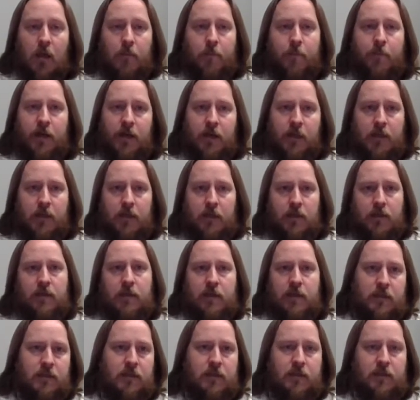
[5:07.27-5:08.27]
But
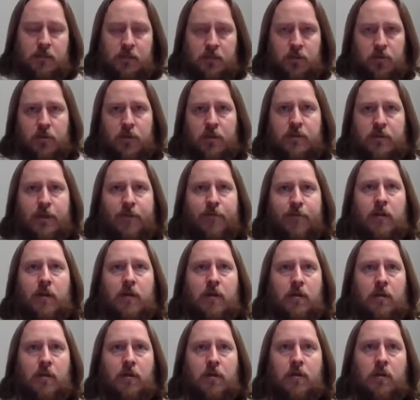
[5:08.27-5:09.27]
you can definitely
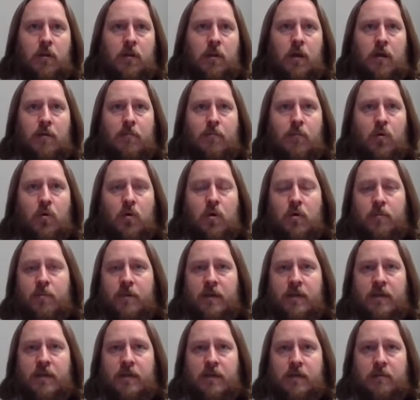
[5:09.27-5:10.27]
learn a lot more
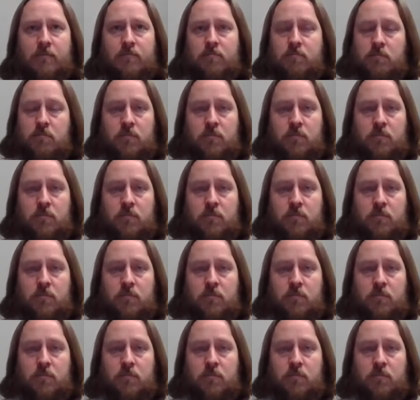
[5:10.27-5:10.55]
by